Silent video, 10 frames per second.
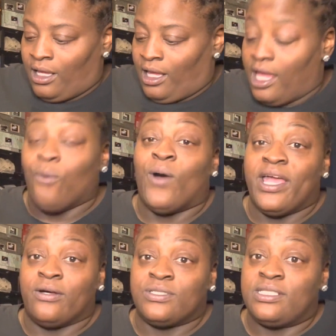and
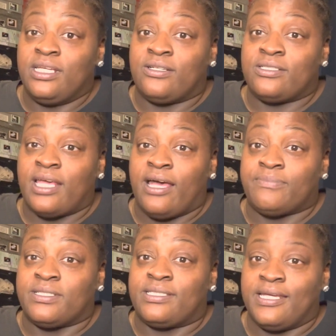wait on sneakers
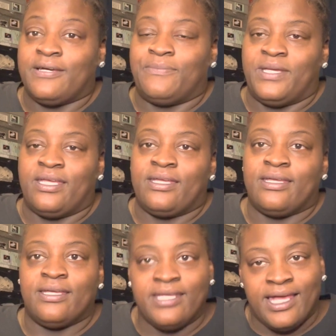app to tell me,
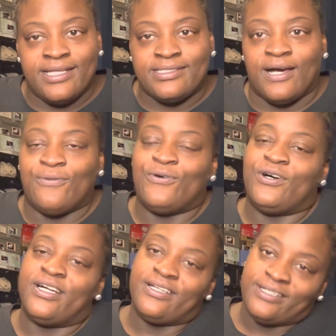yes, I
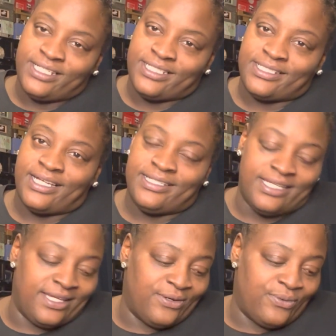won or yes, I
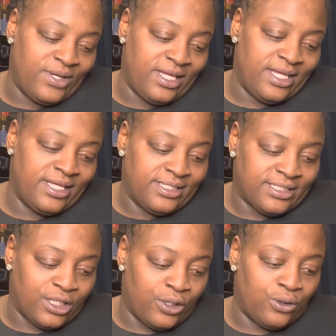didn't win.
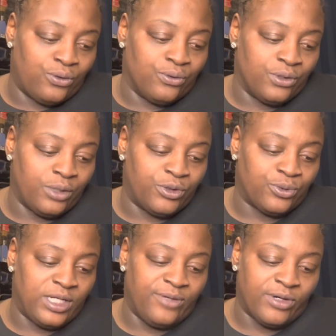So it was
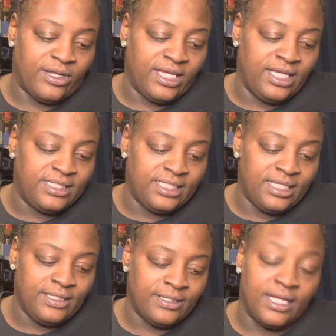really, really easy.
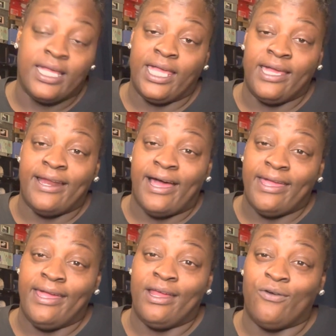Again, I
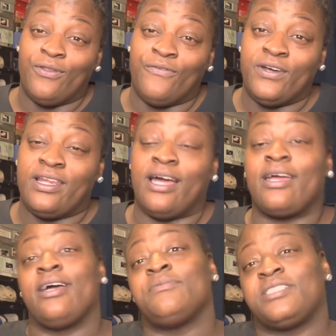hit on the Foot
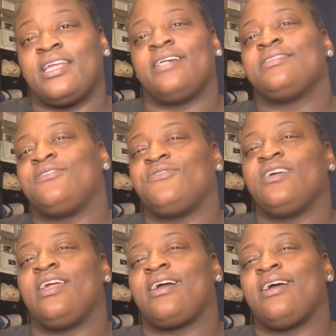Locker app. Shout out to the
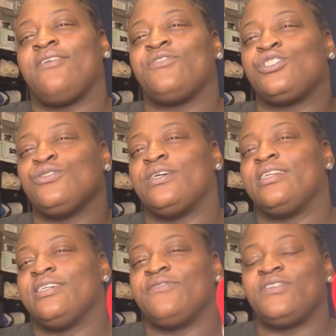Foot Locker app for showing
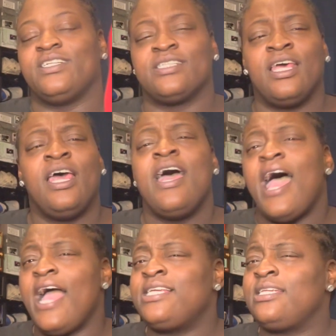love for this.
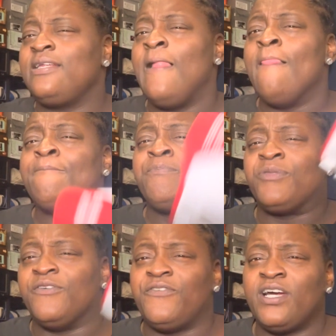Actually,
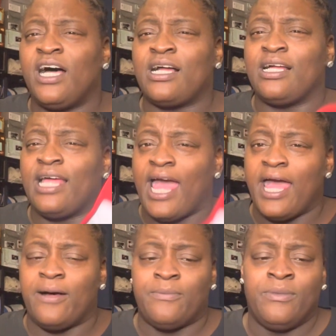the Foot Locker
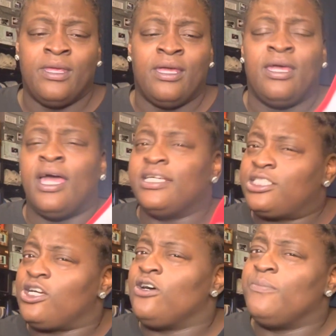app has
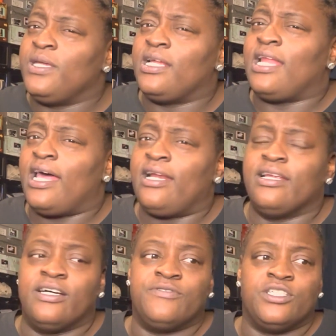showed me a lot of
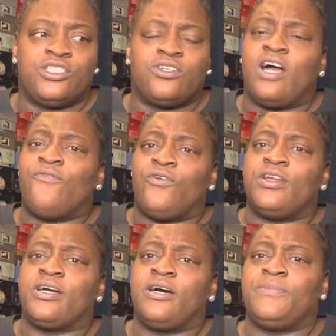love this year. I've
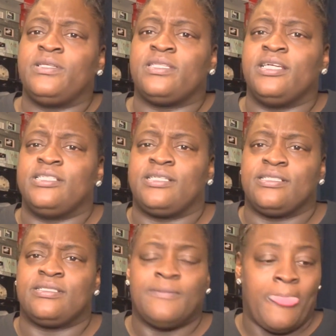won a couple of things
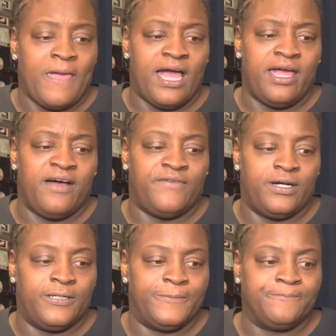because I have,
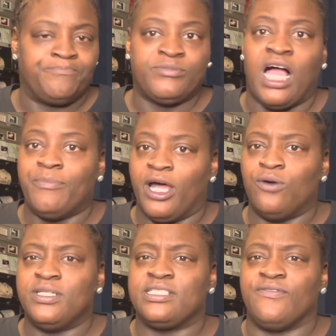I'm the
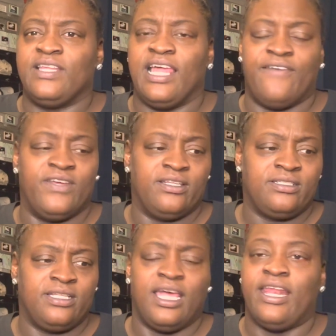oldest of 11,
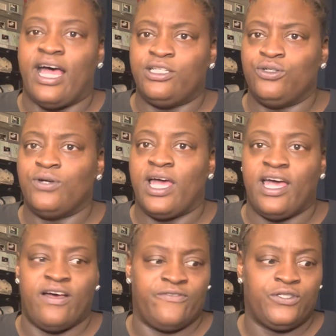and I do
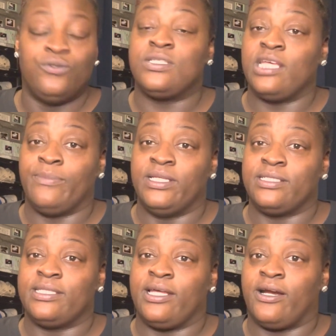have two
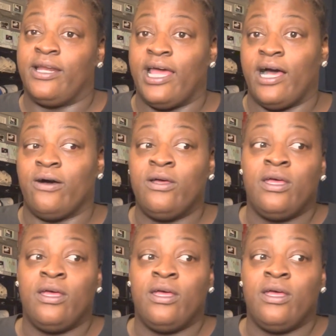siblings that are now